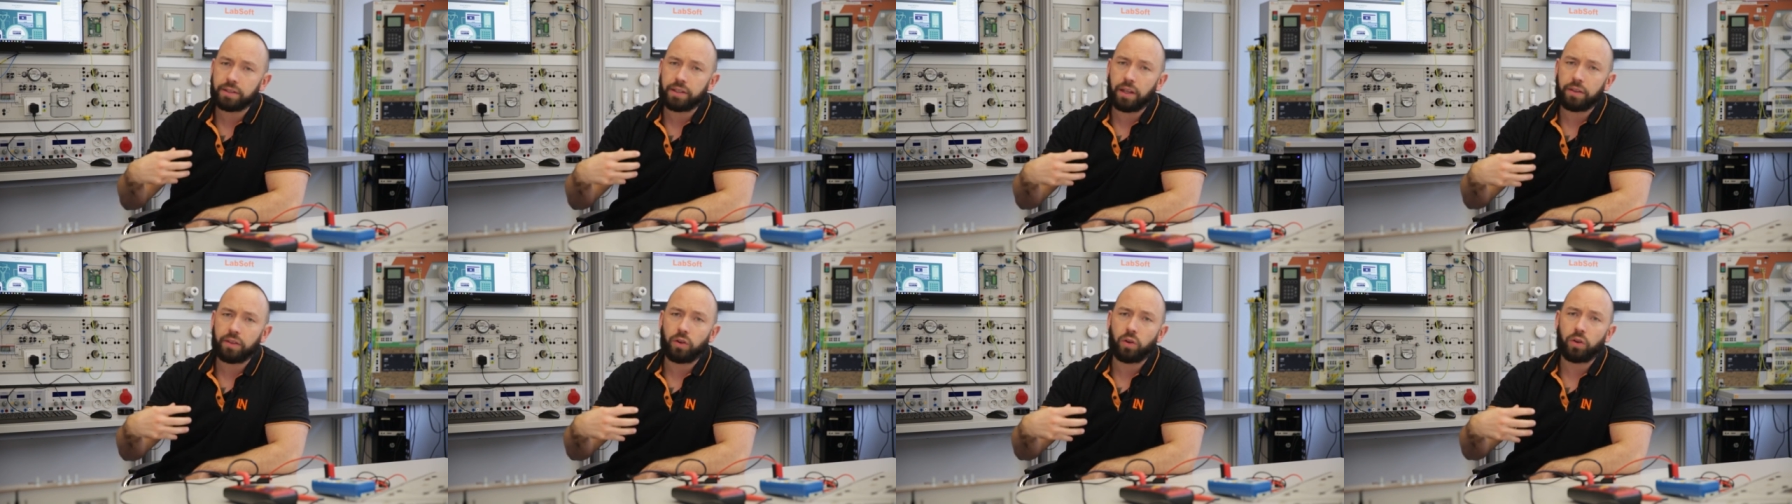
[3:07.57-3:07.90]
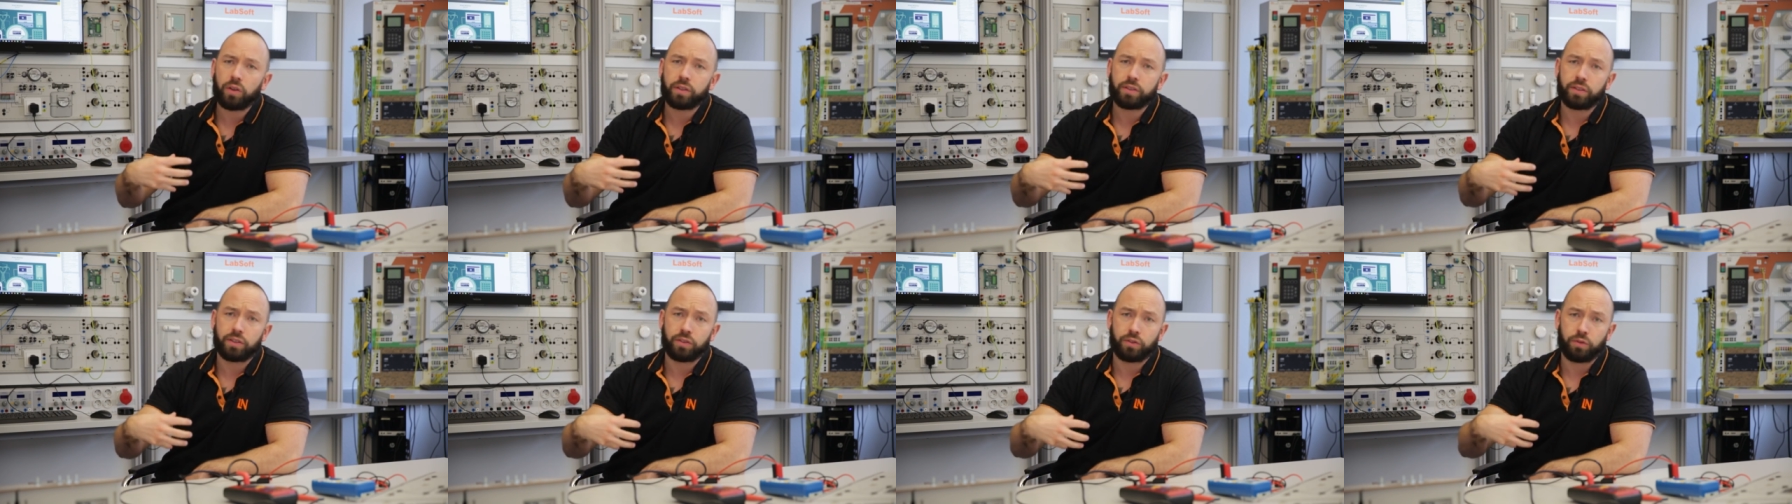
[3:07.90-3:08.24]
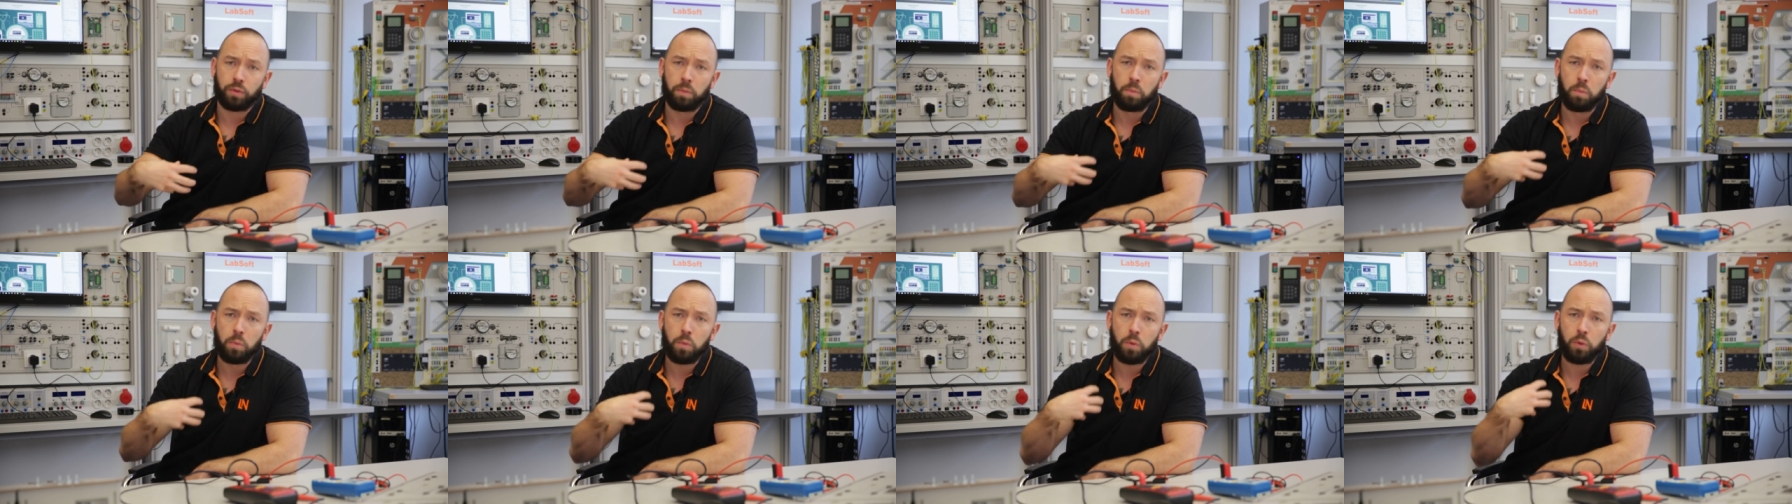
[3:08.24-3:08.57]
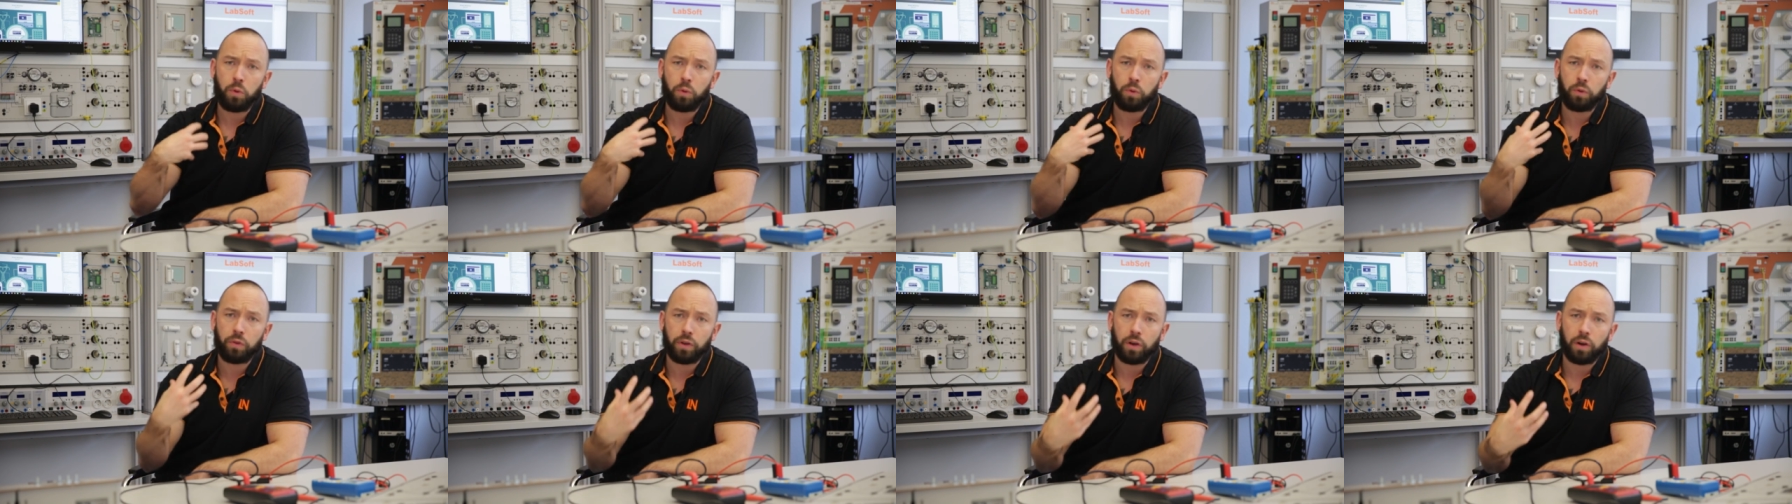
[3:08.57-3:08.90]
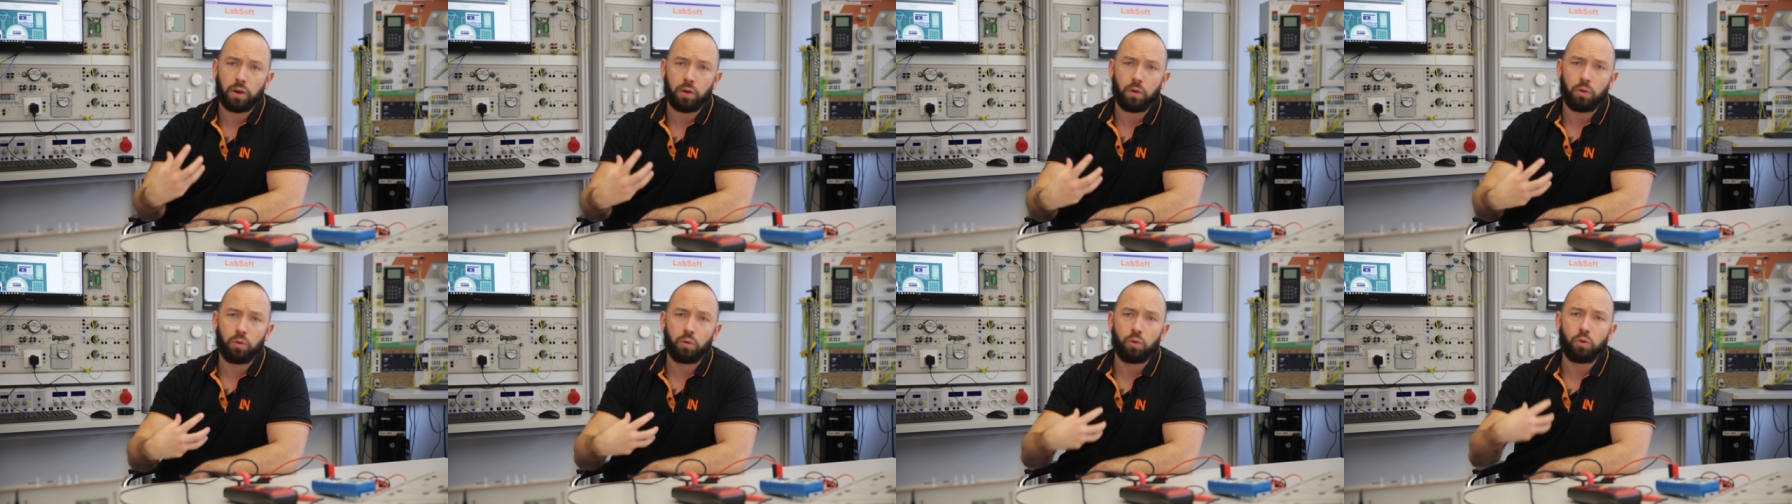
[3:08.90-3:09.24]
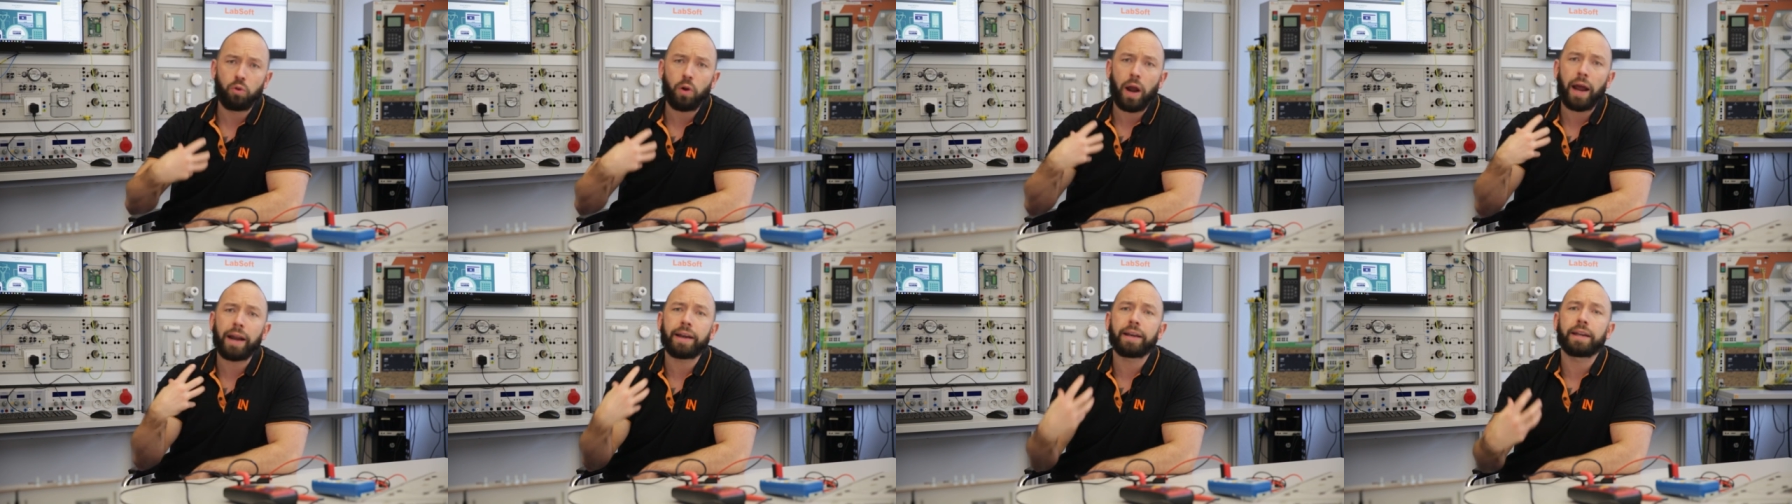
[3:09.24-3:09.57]
that there is a smoother
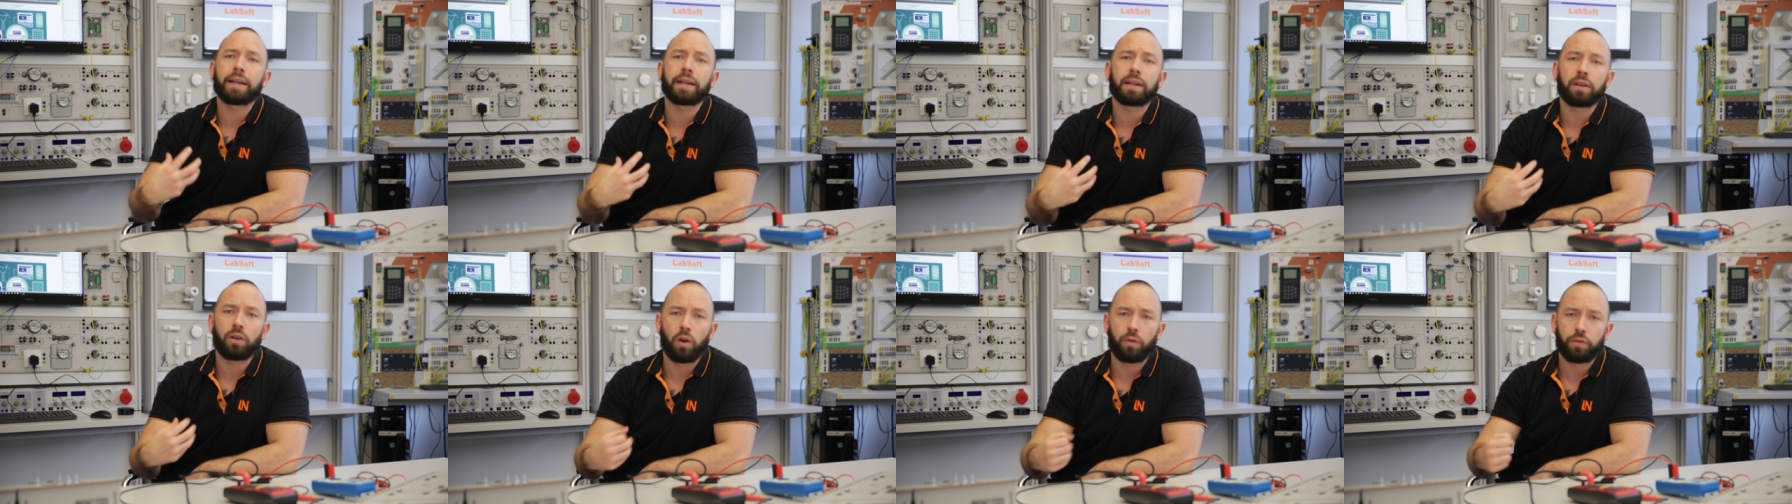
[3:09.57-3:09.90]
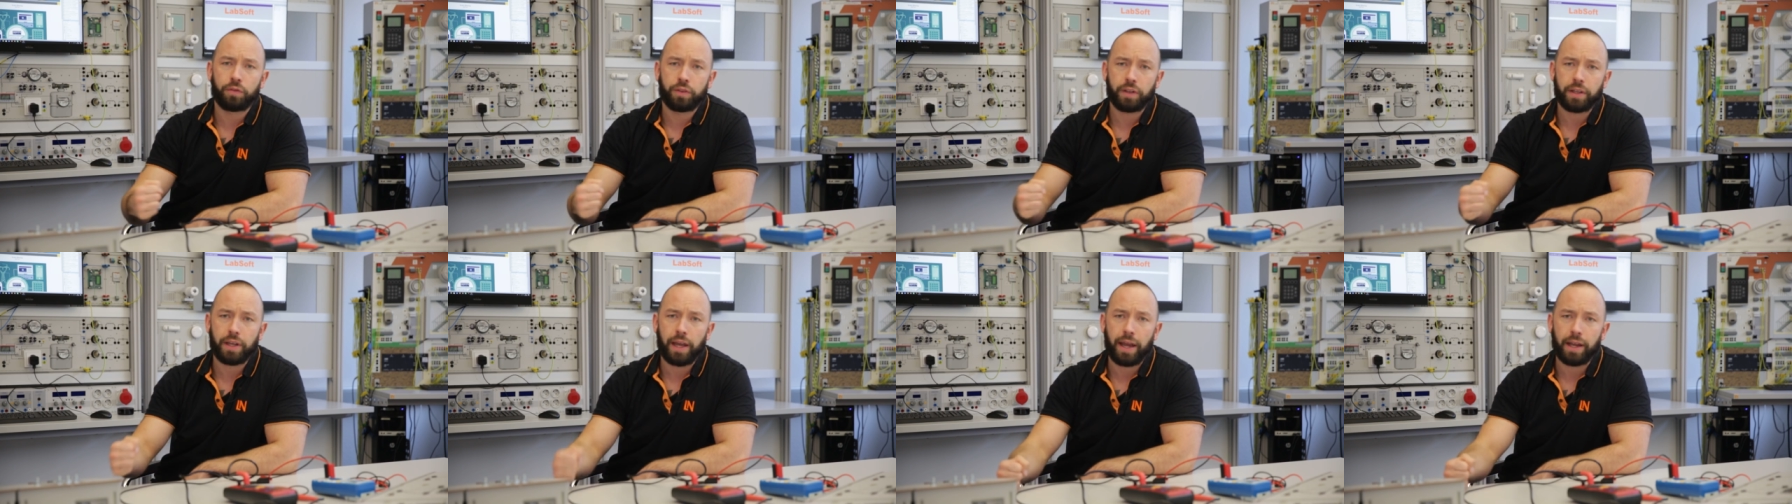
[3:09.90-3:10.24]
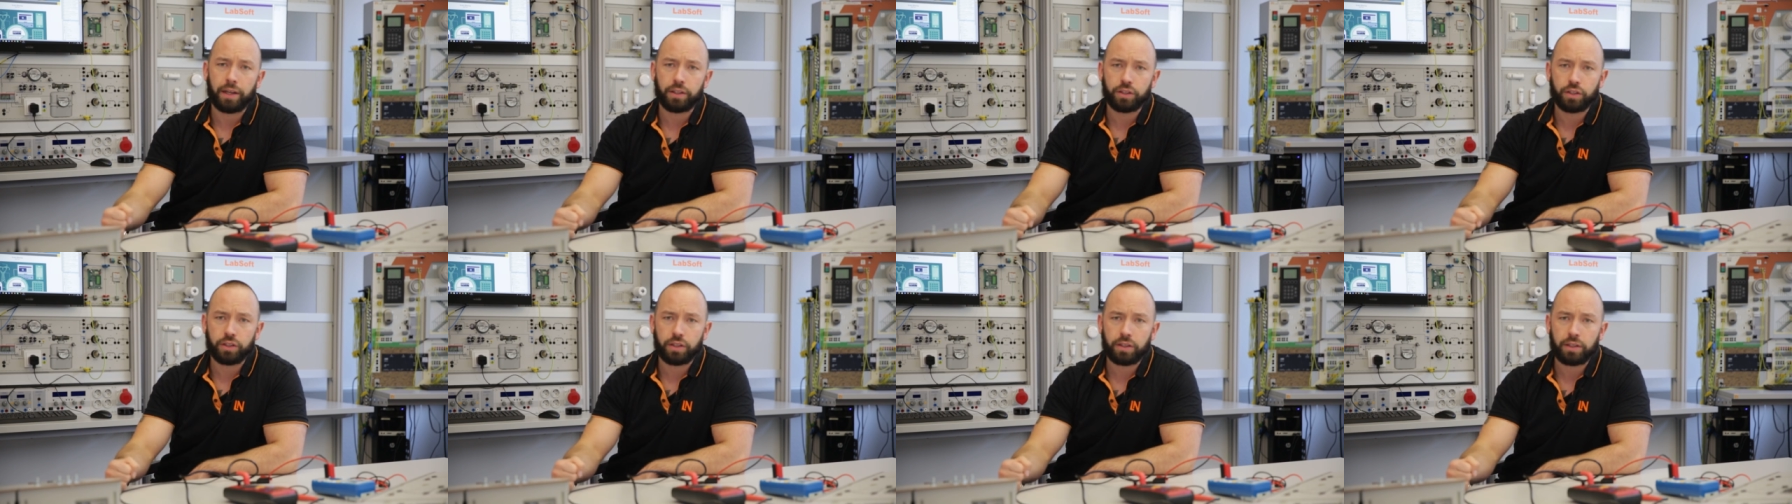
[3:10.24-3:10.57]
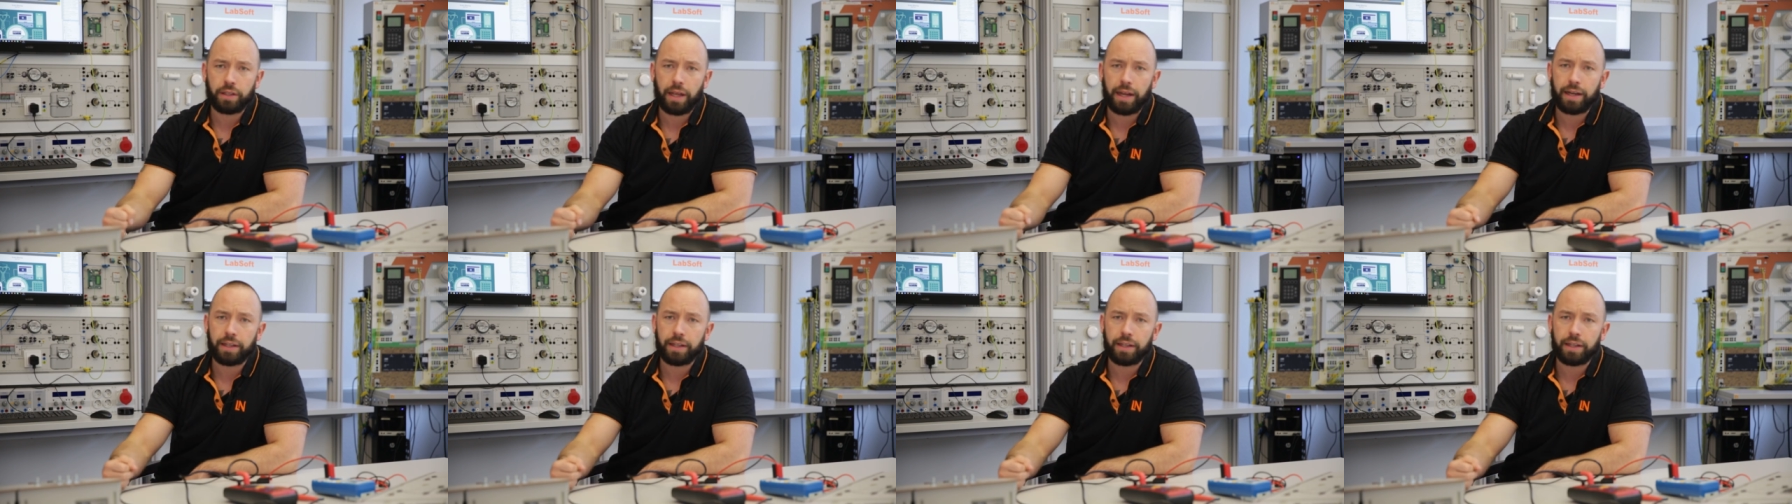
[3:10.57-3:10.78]
running of the engine,